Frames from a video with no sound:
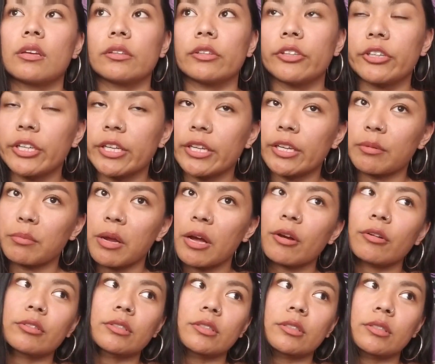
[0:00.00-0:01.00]
learning
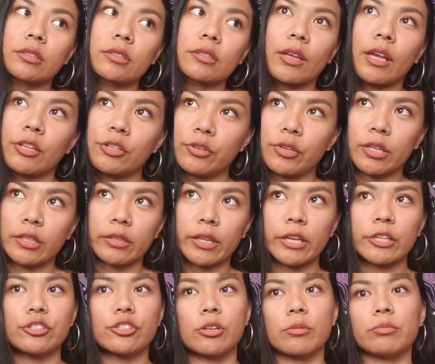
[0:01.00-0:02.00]
about, and you can
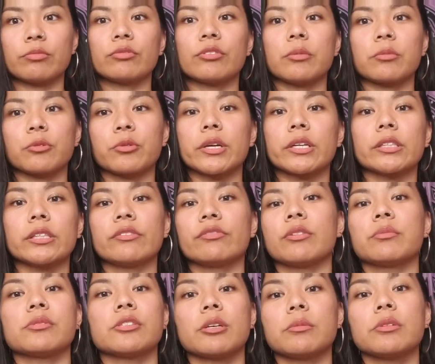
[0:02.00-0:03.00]
like jump from quickly
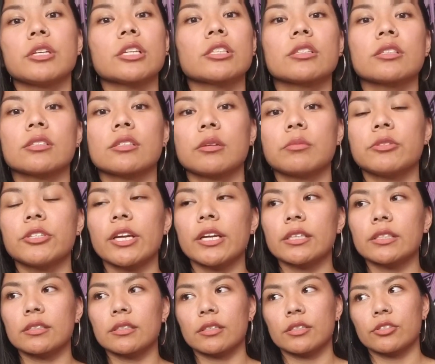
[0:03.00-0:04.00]
from subject to
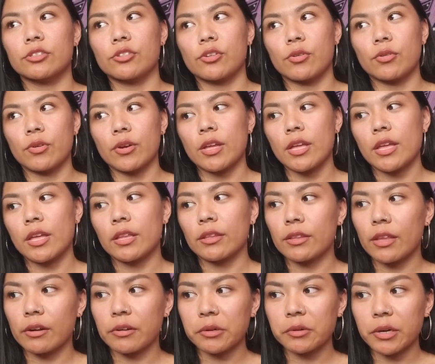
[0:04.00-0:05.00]
subject, so
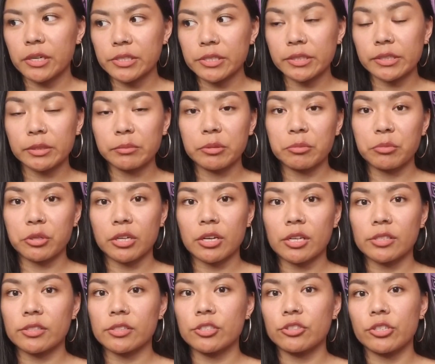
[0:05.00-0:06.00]
that requires a little bit more
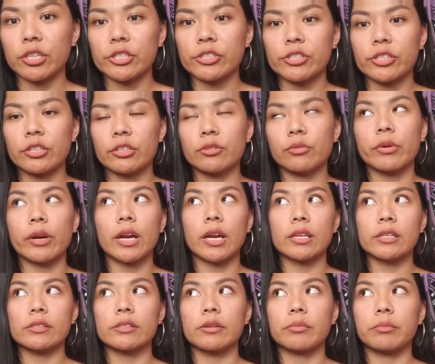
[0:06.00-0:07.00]
concentration,
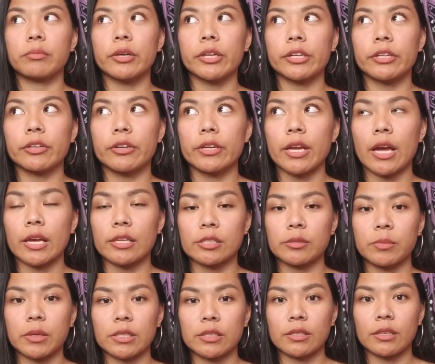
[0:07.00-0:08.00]
whereas a Mercury
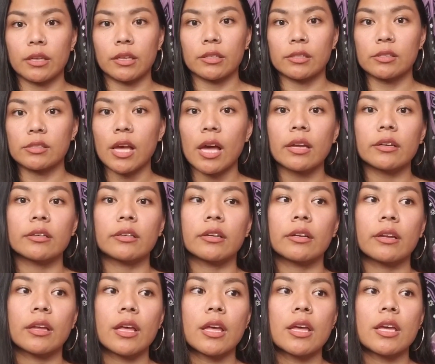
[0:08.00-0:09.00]
aspecting
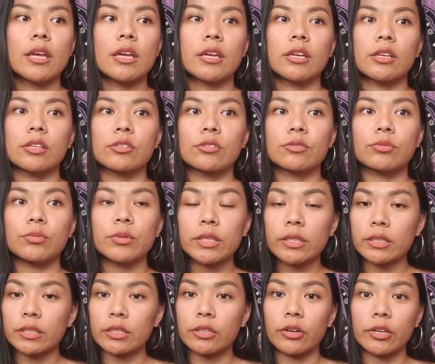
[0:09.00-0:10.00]
Saturn is
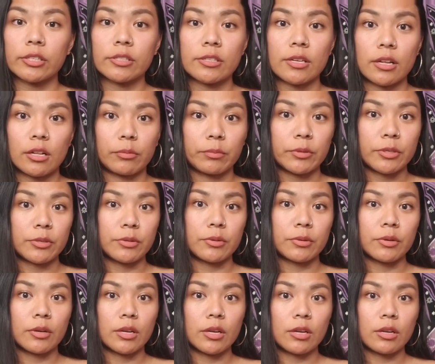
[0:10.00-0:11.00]
really going to help
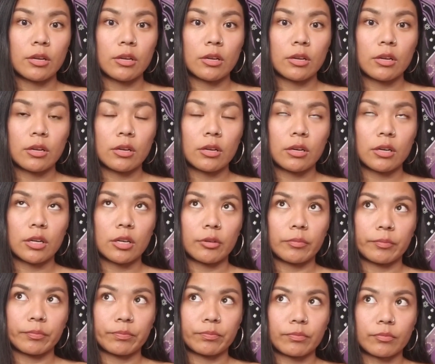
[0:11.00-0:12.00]
you
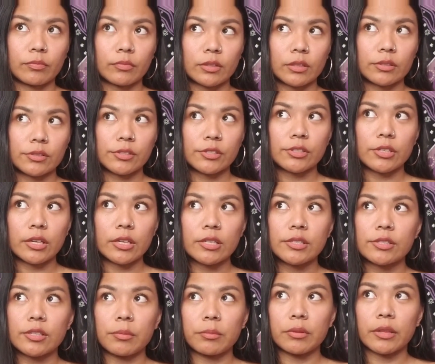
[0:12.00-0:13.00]
um study
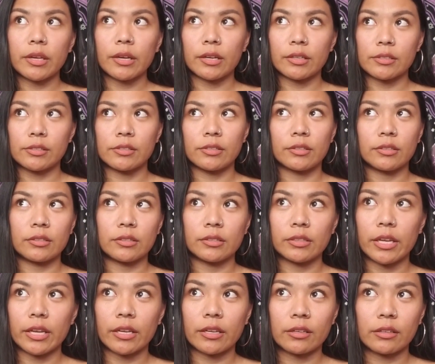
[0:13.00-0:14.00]
something until
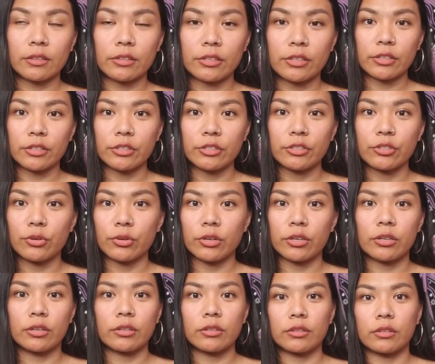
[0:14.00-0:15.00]
like
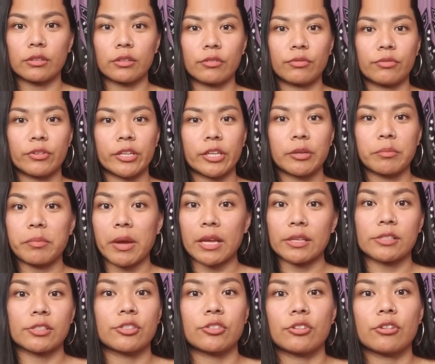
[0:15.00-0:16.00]
you're the freaking
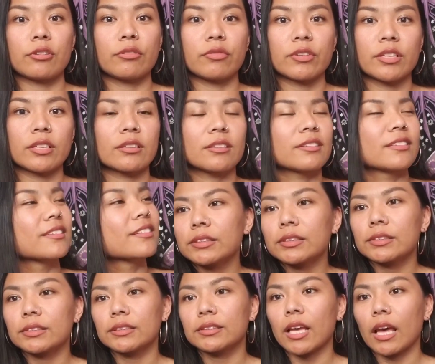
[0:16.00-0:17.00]
master of it.
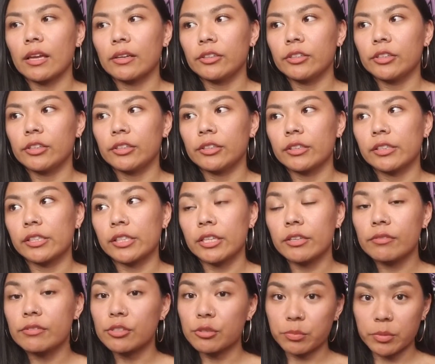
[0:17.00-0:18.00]
Saturn
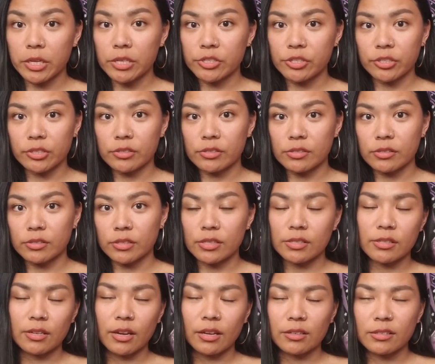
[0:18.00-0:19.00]
gives you patience.
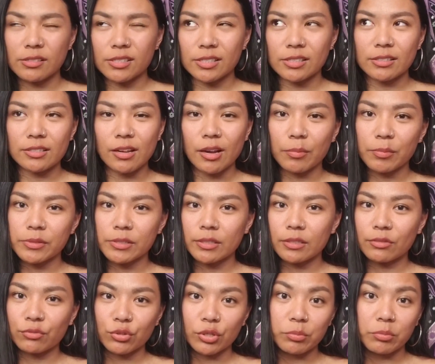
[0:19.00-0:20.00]
It kind of does the
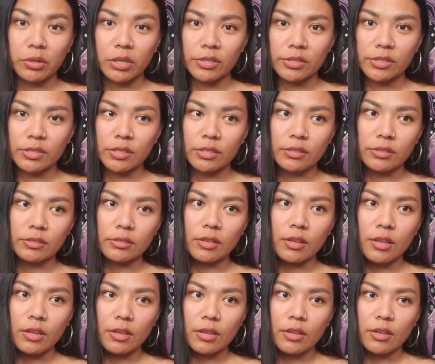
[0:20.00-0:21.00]
opposite of what Mars does.
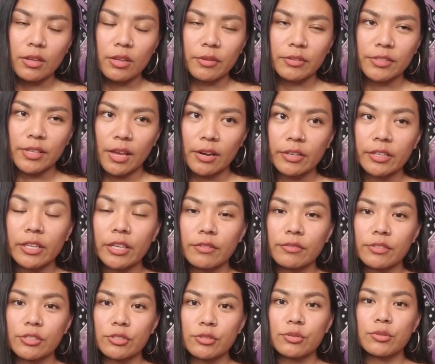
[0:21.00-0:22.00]
Saturn
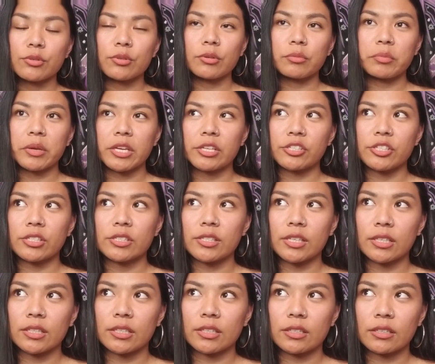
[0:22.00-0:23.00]
gives you patience,
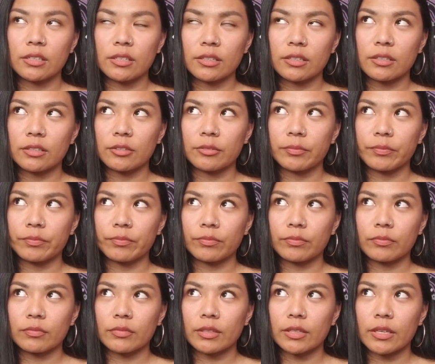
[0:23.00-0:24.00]
and it um,
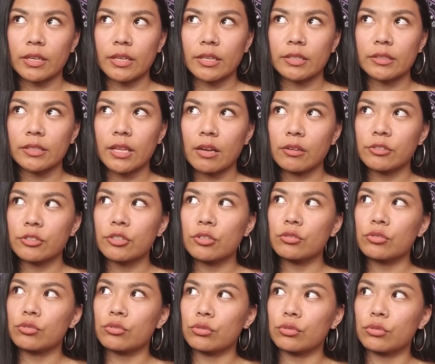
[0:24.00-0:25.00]
it allows you
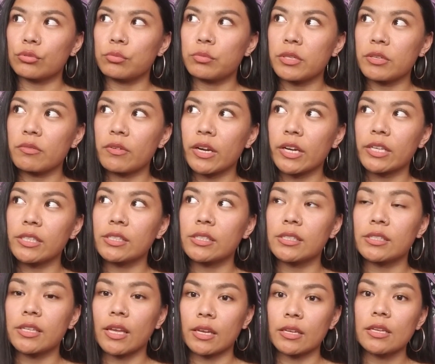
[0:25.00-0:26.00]
to be very
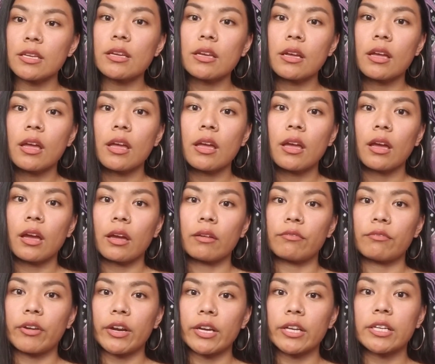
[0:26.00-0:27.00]
steady
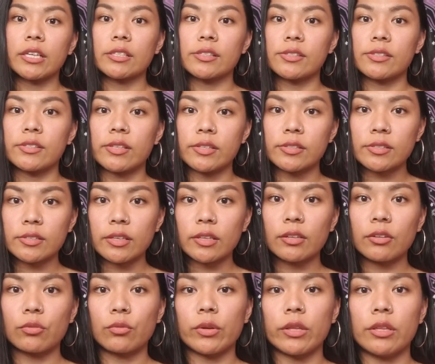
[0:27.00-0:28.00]
and very
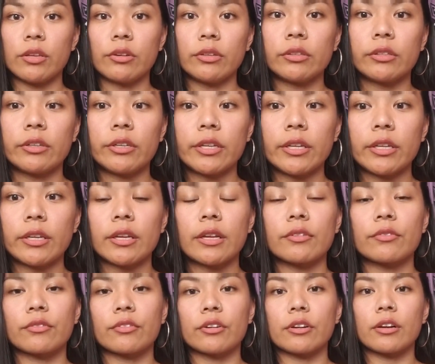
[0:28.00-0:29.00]
consistent with your learning
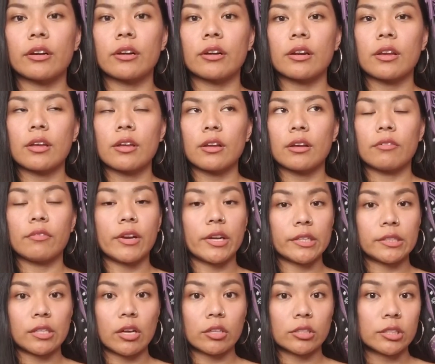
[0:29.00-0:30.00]
for a very
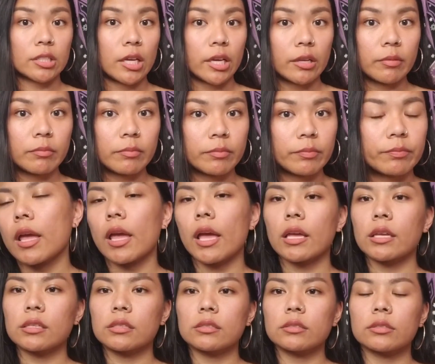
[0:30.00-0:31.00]
long time.
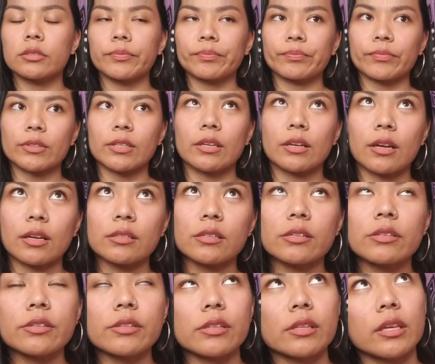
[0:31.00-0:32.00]
And
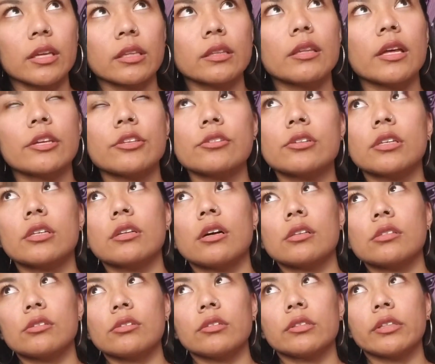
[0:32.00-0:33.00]
another thing that you could
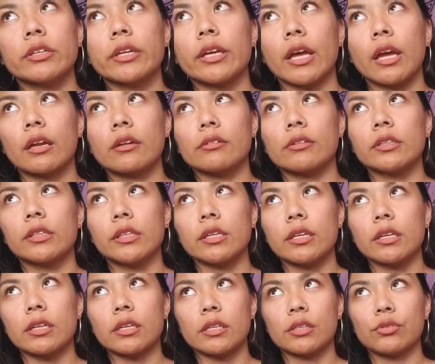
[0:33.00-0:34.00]
also look at
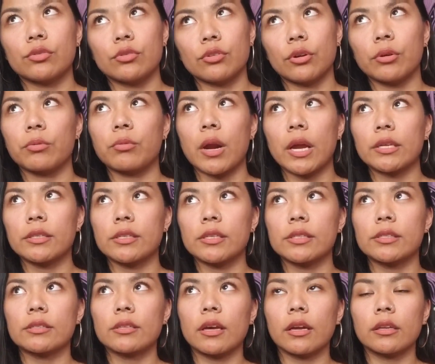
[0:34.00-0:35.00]
really is your rising
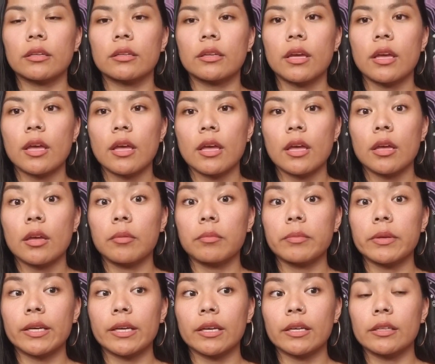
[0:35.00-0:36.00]
sign,
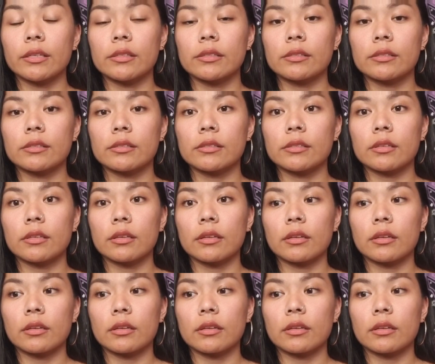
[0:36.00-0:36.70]
because,